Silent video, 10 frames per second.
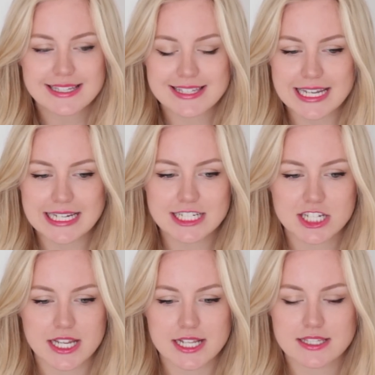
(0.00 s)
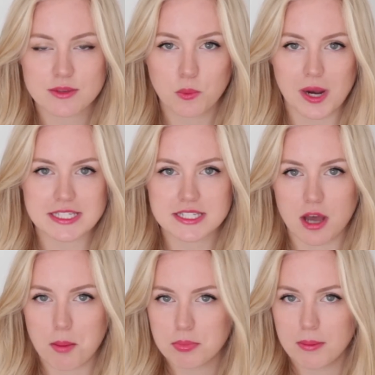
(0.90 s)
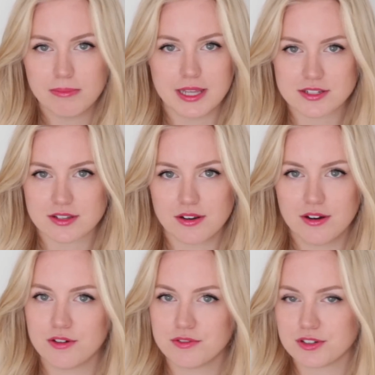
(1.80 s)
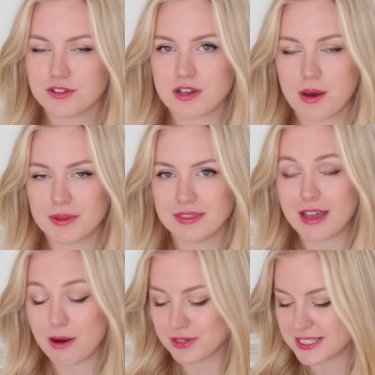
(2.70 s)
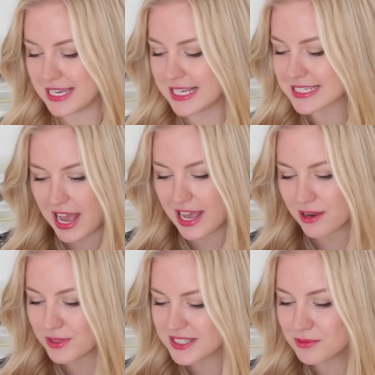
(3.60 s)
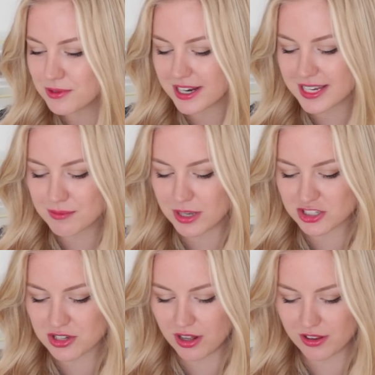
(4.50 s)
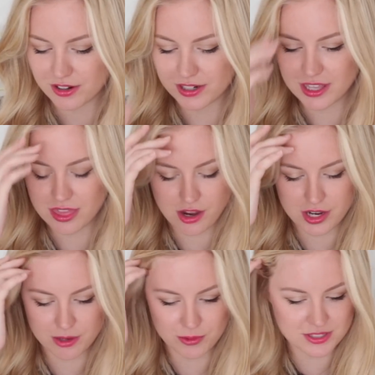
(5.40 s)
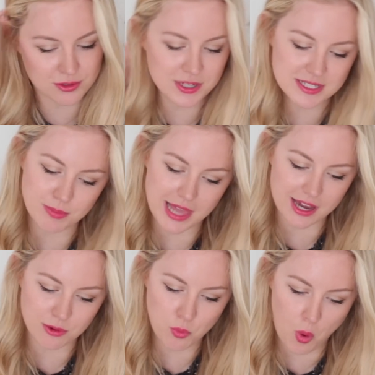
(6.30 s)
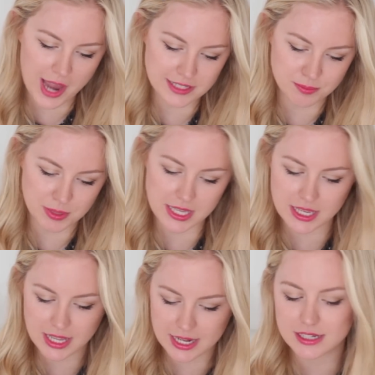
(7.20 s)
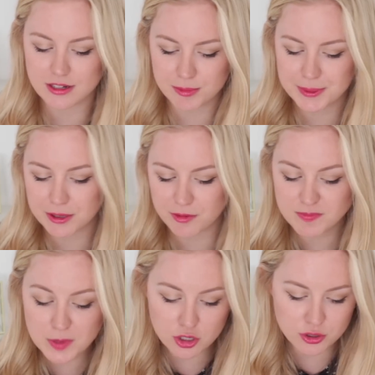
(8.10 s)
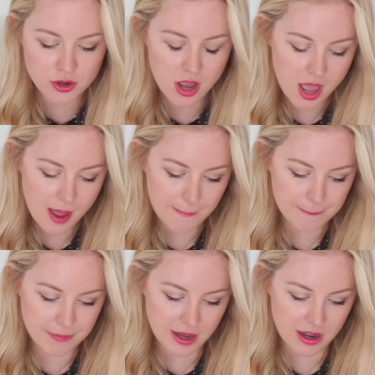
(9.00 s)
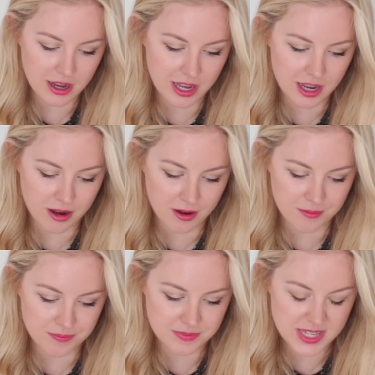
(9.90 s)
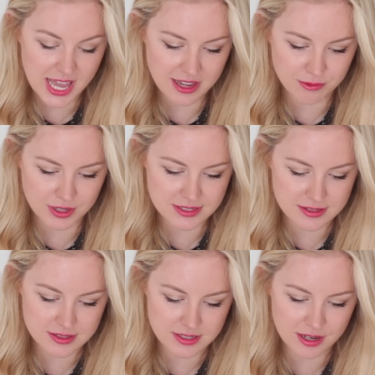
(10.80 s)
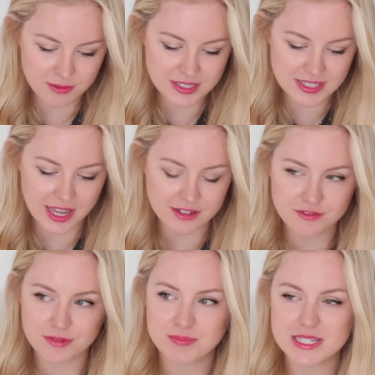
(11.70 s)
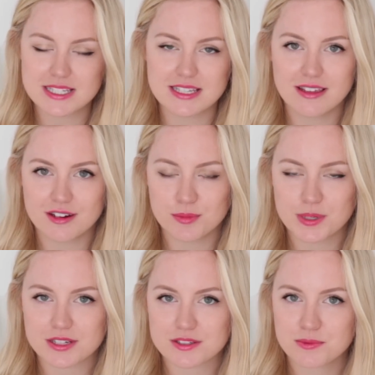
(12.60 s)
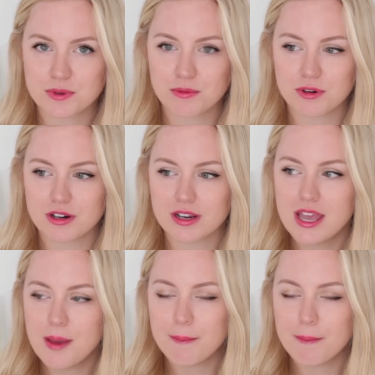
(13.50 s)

skinny jeans, white top, blazer over the top, and that was it. I wasn't wearing much color either. It was always black, white, pink, and a little bit of blue. But yeah, it was kind of a busy year because we were